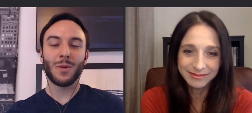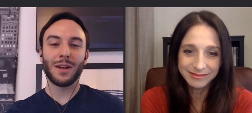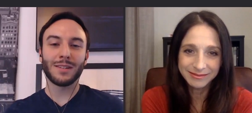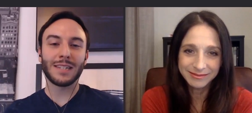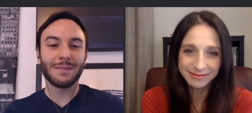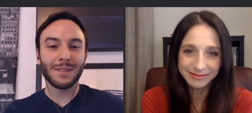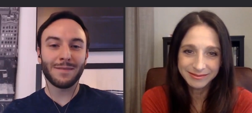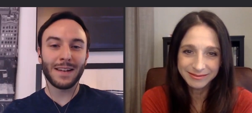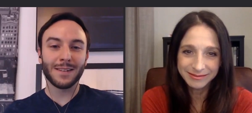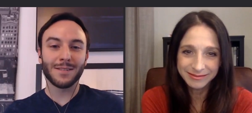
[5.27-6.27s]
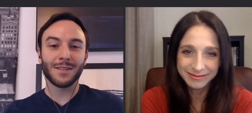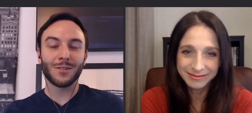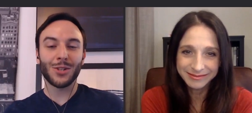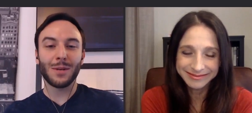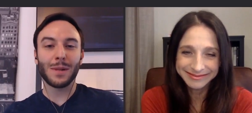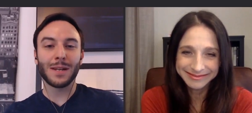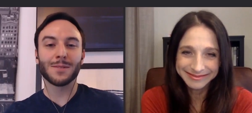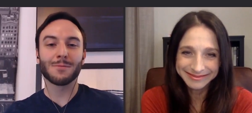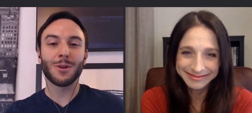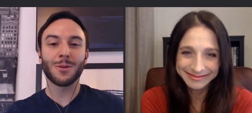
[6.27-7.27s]
Speaker 1: Well, TV fans, she
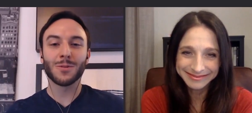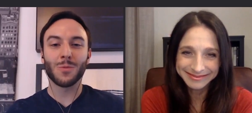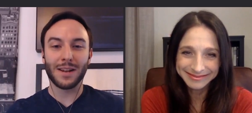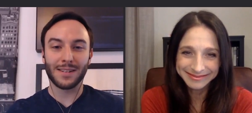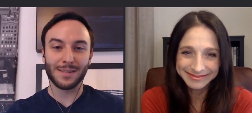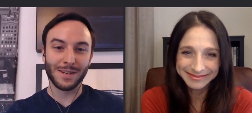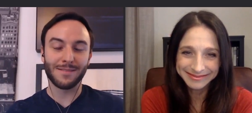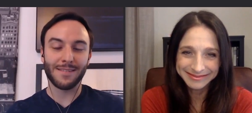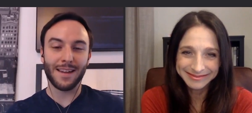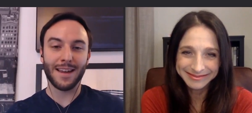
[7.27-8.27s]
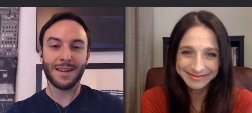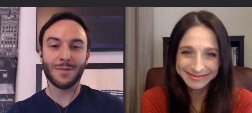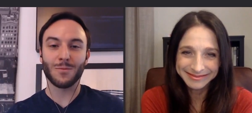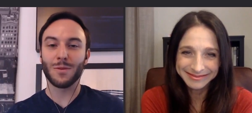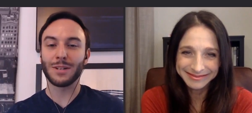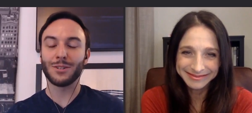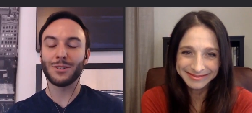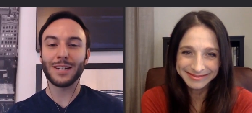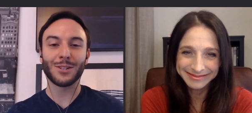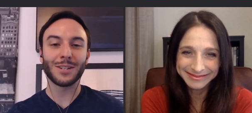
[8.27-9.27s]
plays Rose Weissman, a woman
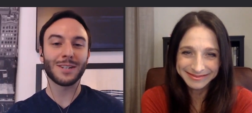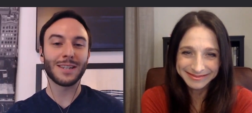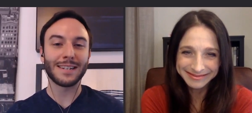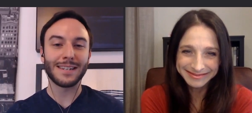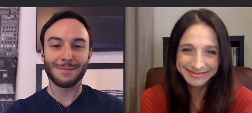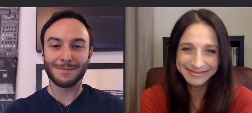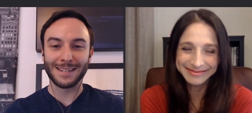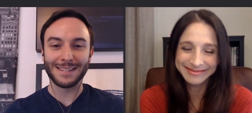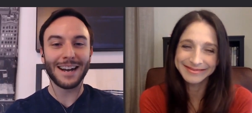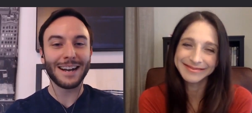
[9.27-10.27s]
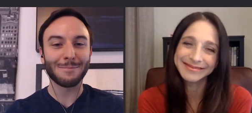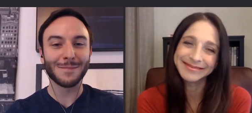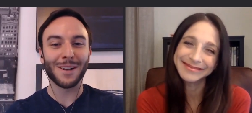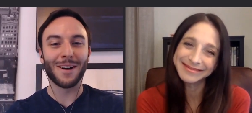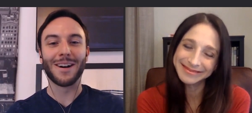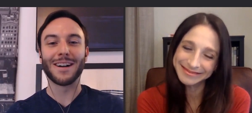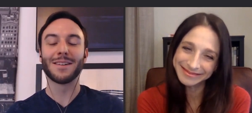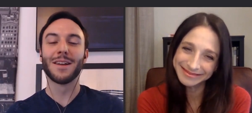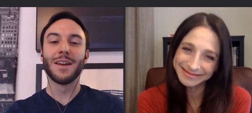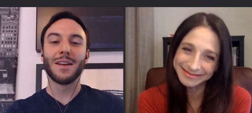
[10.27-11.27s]
changing to the adapting times
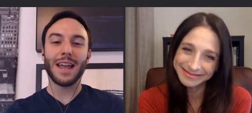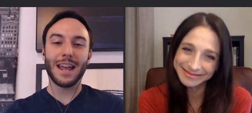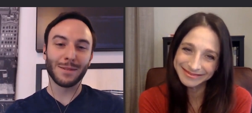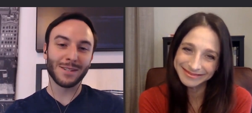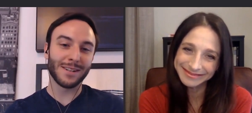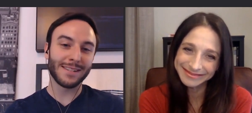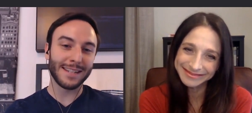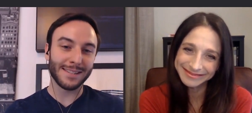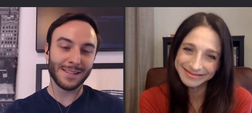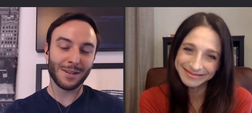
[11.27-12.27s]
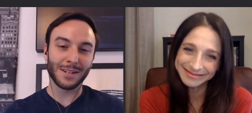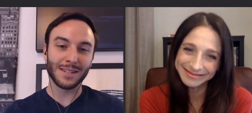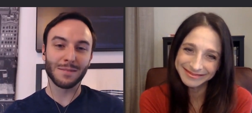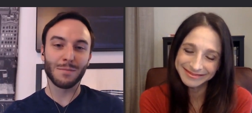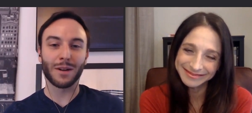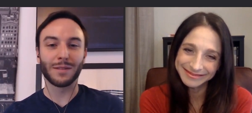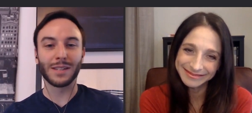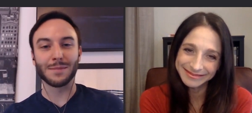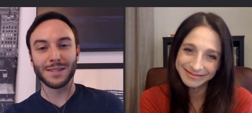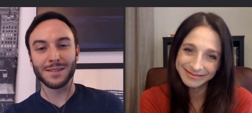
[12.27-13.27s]
on Amazon's hit series, The
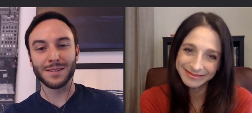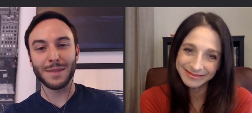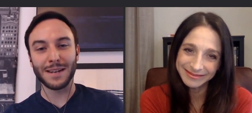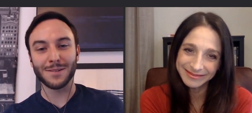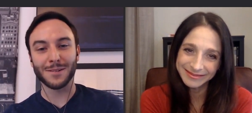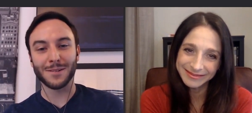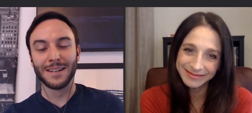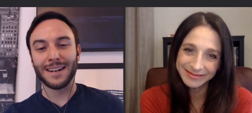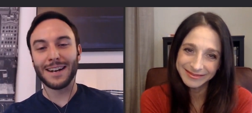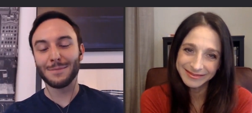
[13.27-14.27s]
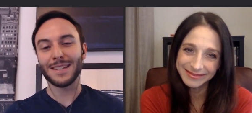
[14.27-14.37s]
Marvelous Mrs. Maisel. I'm